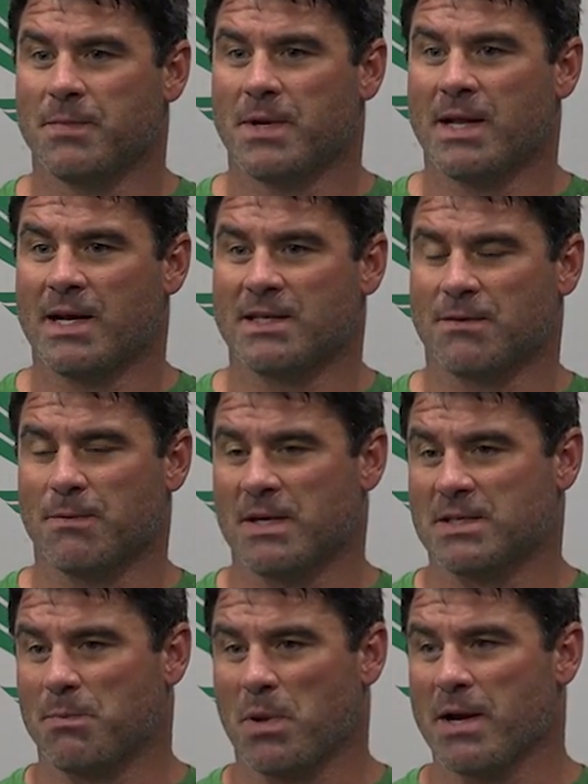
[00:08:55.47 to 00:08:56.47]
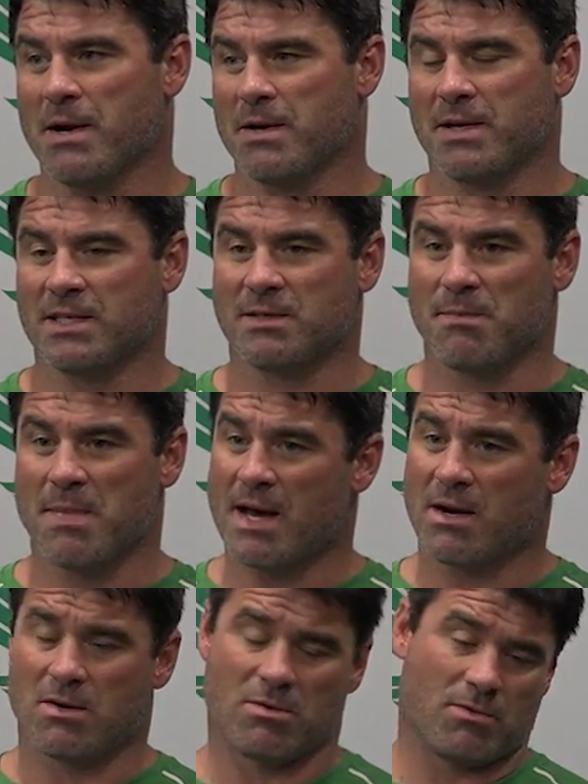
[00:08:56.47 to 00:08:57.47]
And as a player, it doesn't
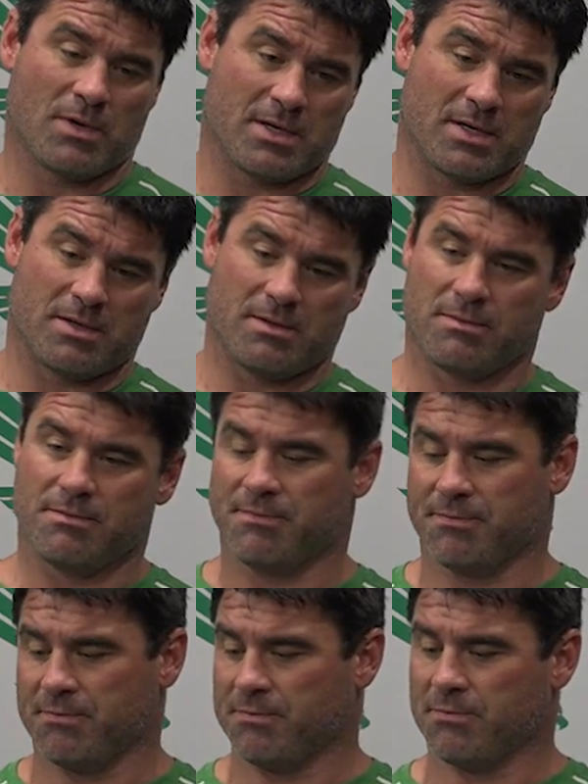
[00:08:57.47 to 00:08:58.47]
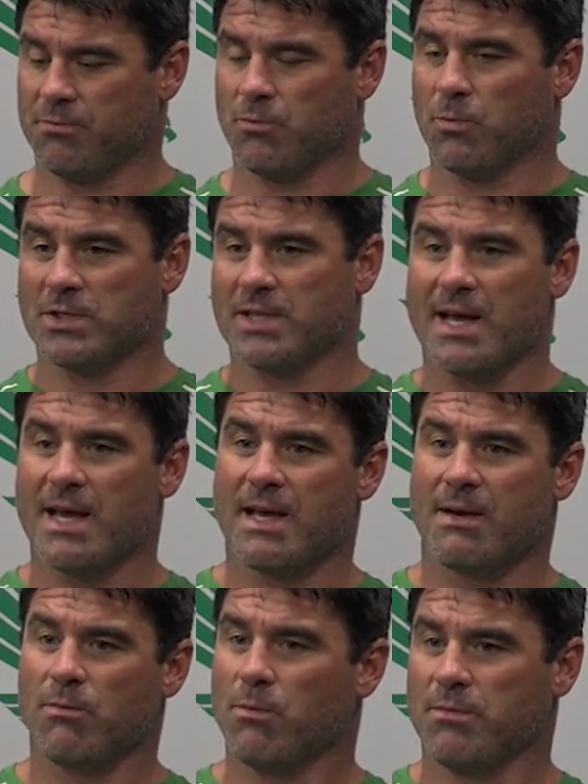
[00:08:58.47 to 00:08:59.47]
matter whether what's
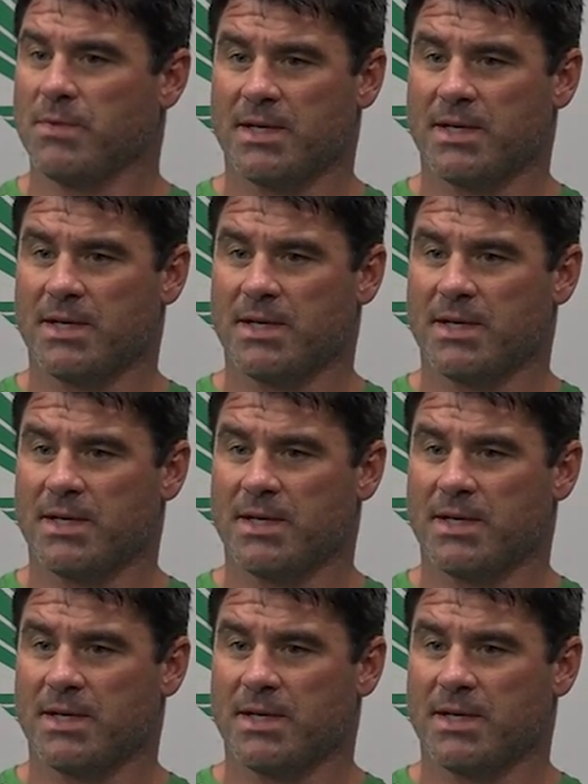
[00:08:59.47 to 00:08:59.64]
ahead.